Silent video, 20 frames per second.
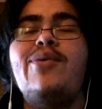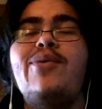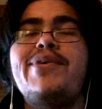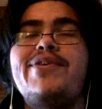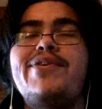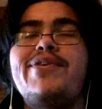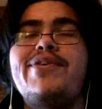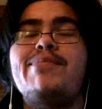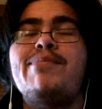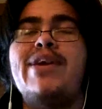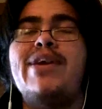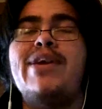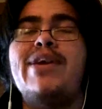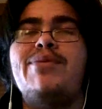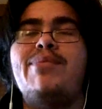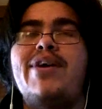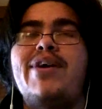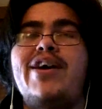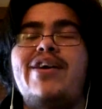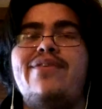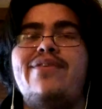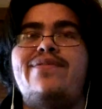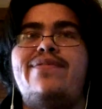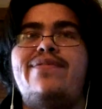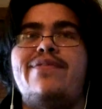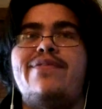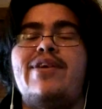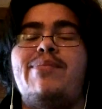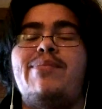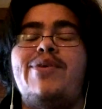normally it's just me with my
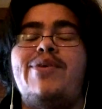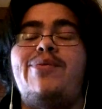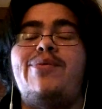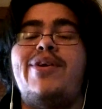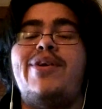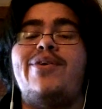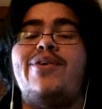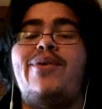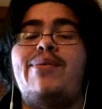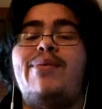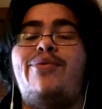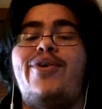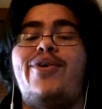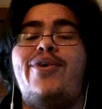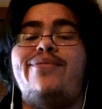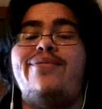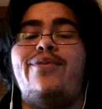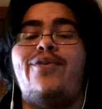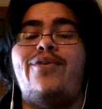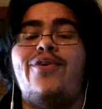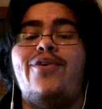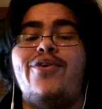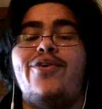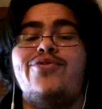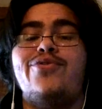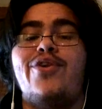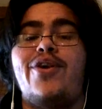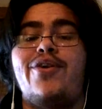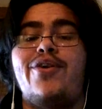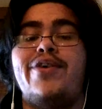50 millimeter 1.4
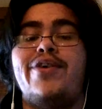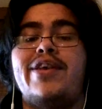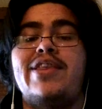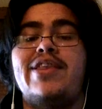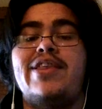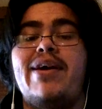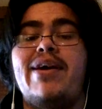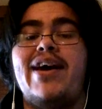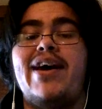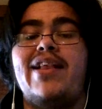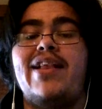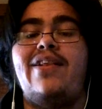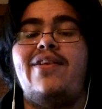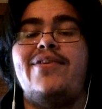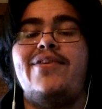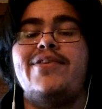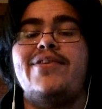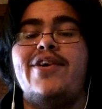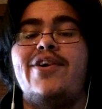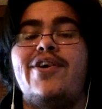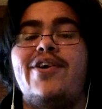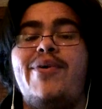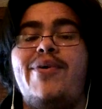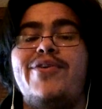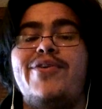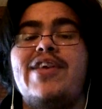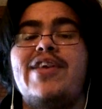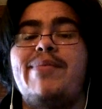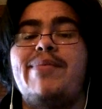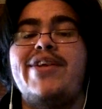charging in the battle. So most of
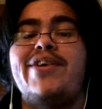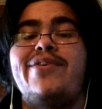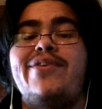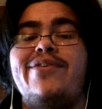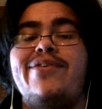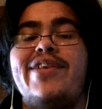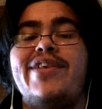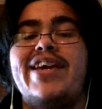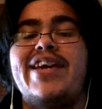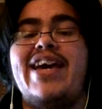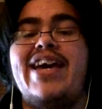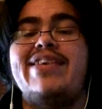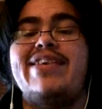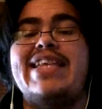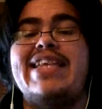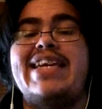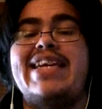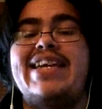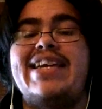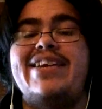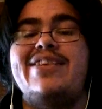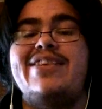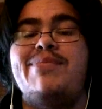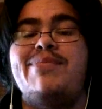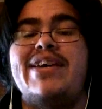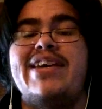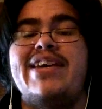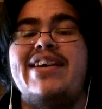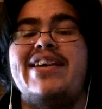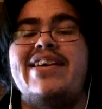the time I don't really have a need
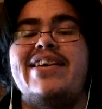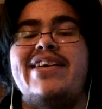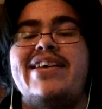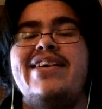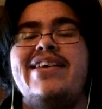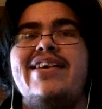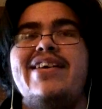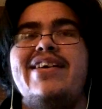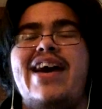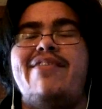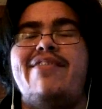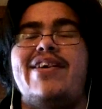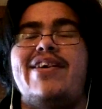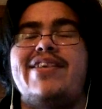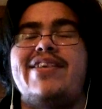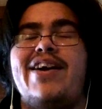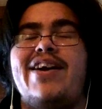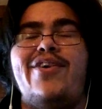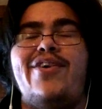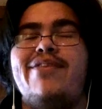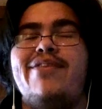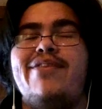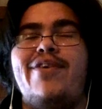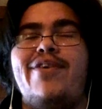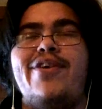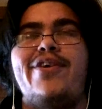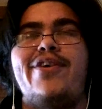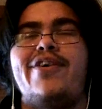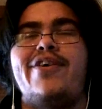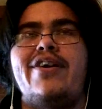to have a
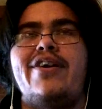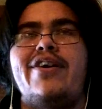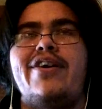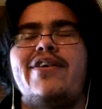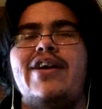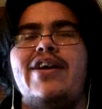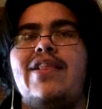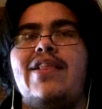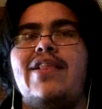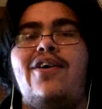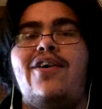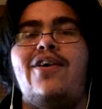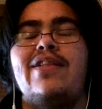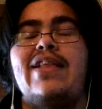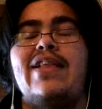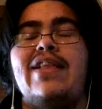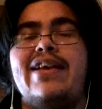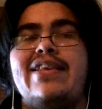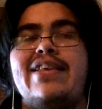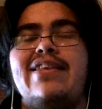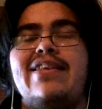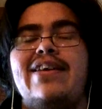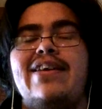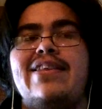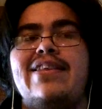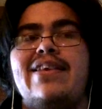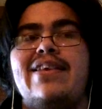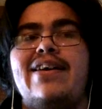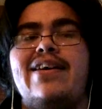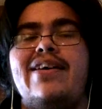teleconverter or a long lens
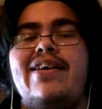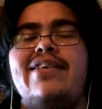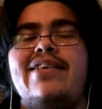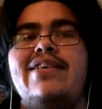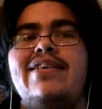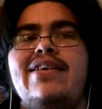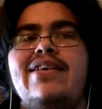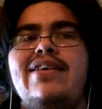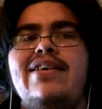like that.